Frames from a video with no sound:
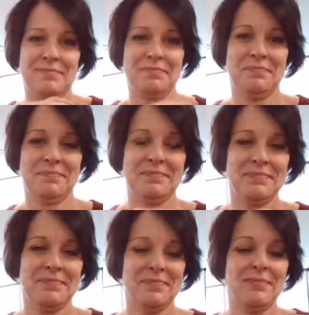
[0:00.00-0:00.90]

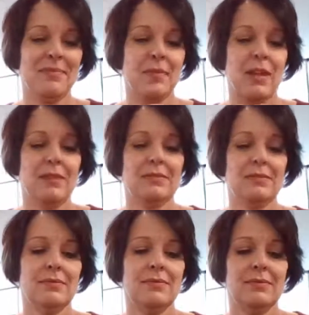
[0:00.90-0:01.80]

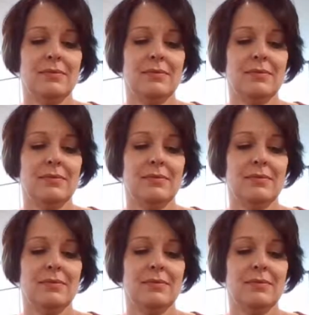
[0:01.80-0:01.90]
No one is speaking in this clip.